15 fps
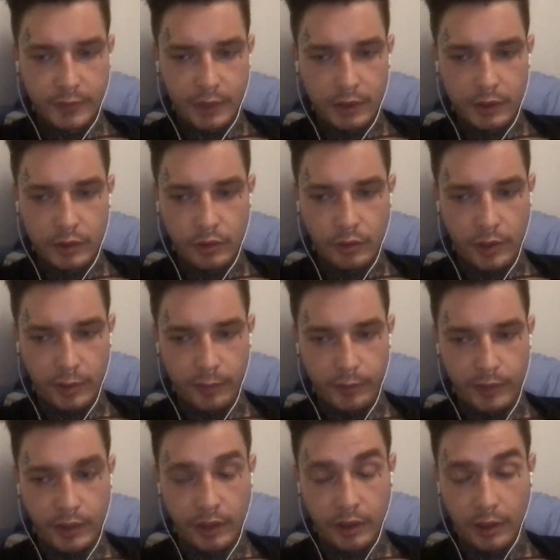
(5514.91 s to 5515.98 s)
You helped
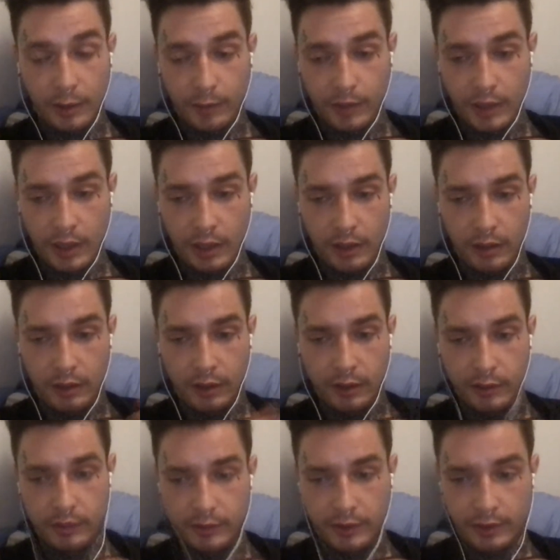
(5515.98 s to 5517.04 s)
me. I'm glad.
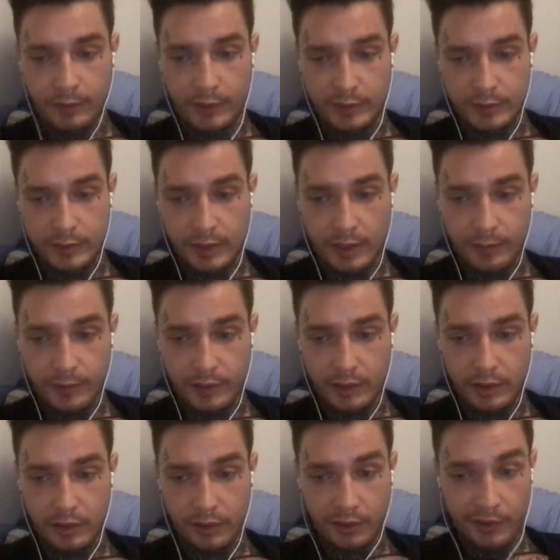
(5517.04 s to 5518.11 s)
That makes me happy to
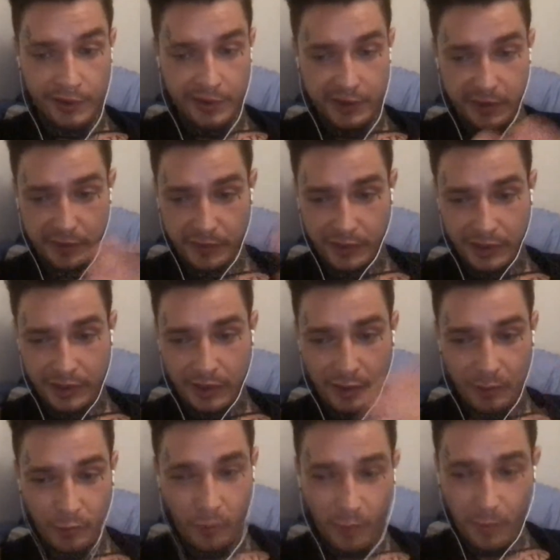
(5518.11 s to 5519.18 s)
hear. If I could help
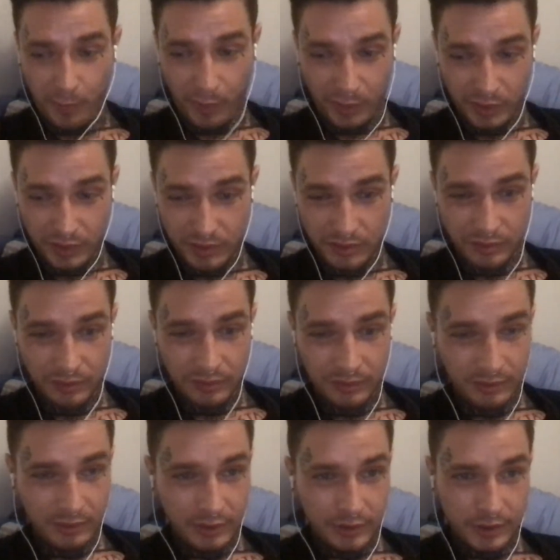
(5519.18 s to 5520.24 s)
one person,
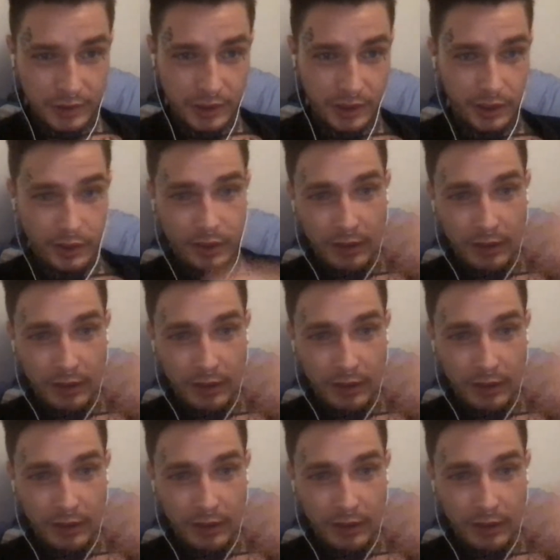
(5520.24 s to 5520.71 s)
shit.